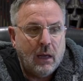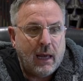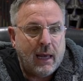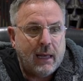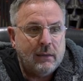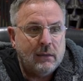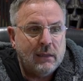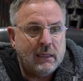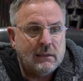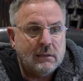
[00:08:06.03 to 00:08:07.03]
And
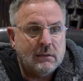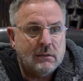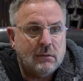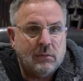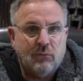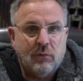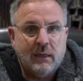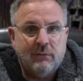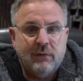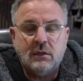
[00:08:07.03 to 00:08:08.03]
unless it's something really
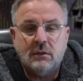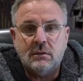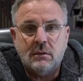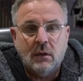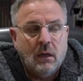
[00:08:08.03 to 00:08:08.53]
vicious.